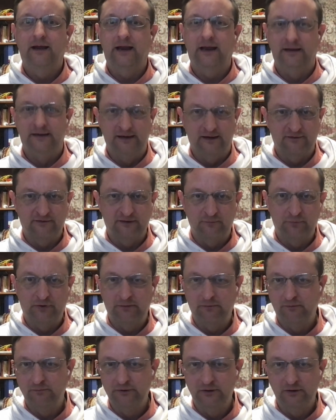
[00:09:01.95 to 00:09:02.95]
And yes, I'm
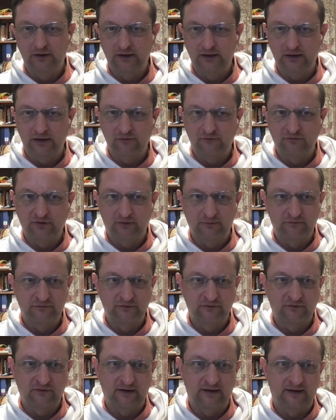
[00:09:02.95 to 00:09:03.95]
probably going to get in trouble
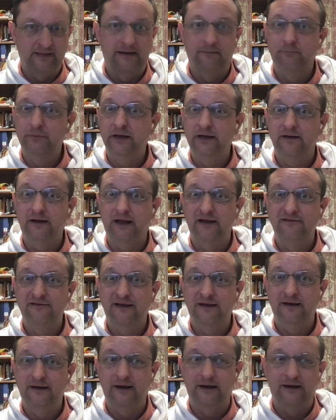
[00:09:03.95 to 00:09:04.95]
for saying that, but I
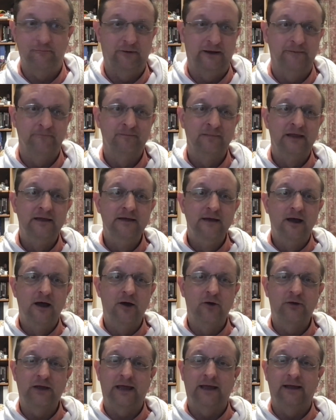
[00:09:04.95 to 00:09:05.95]
said it anyway.
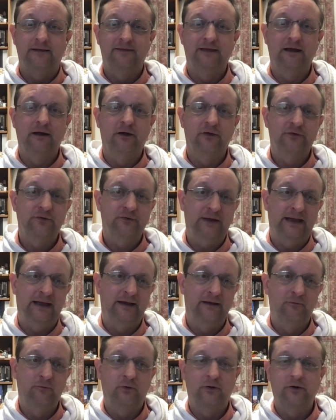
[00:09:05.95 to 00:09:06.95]
Okay, they also
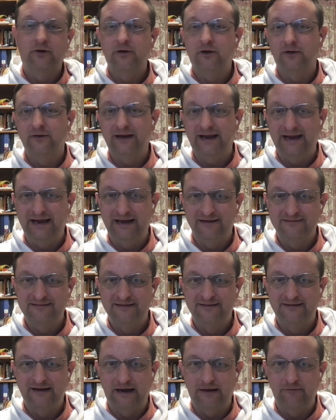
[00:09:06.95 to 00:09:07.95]
added what are called
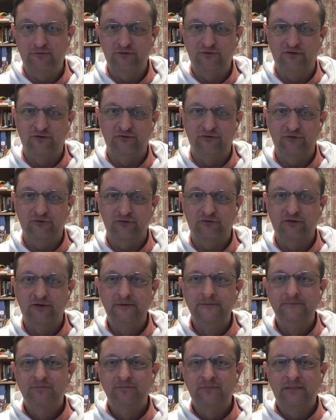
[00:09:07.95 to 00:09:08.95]
acid dye resistors.
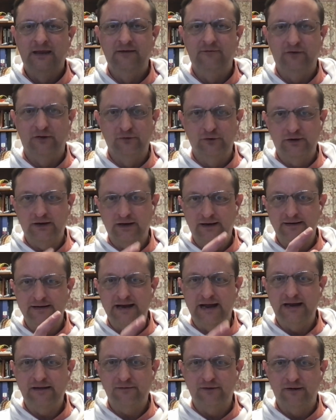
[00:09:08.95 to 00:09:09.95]
If you look at a
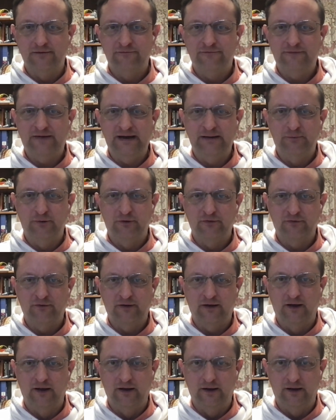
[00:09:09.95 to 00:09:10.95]
nylon
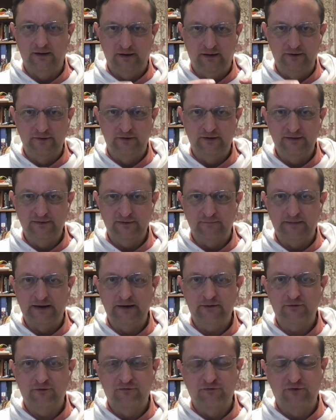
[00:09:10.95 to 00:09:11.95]
fiber underneath a
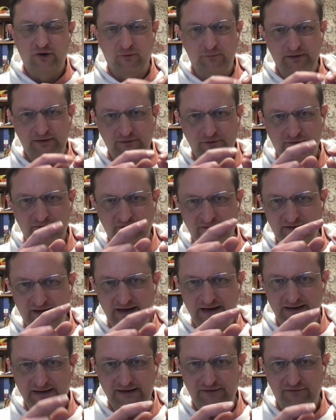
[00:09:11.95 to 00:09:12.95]
microscope, it looks
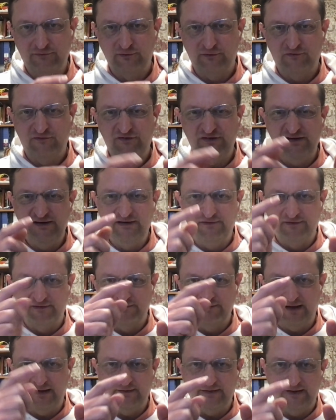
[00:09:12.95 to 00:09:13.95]
kind of like Swiss cheese.
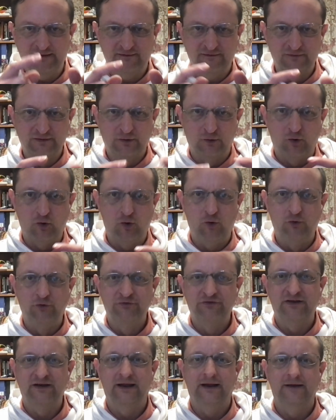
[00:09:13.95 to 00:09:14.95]
It's got lots of little
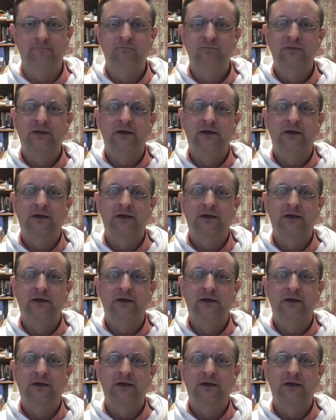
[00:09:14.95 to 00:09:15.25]
holes in it.